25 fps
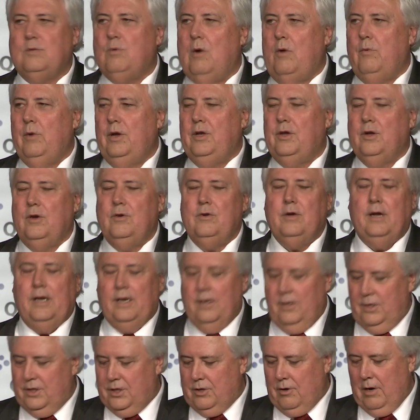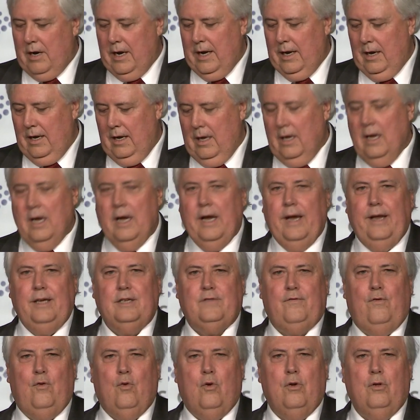What we do need in Australia is
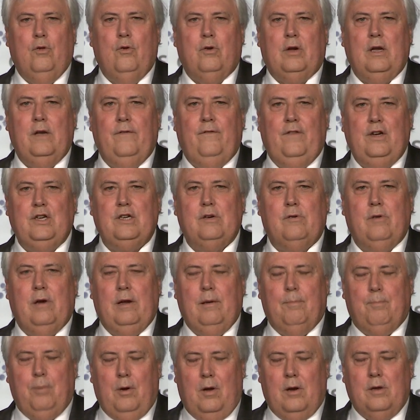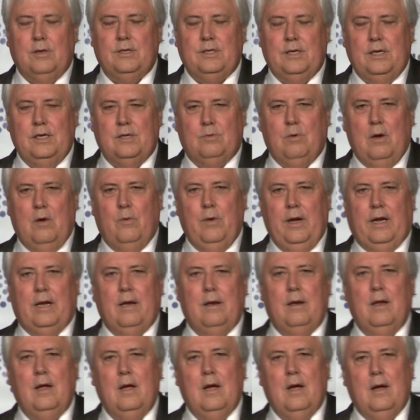forward-looking visionary policies where we
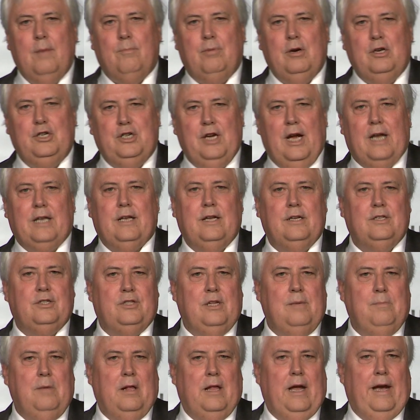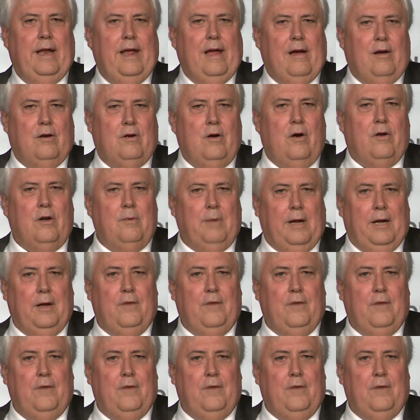can project and stimulate our economy.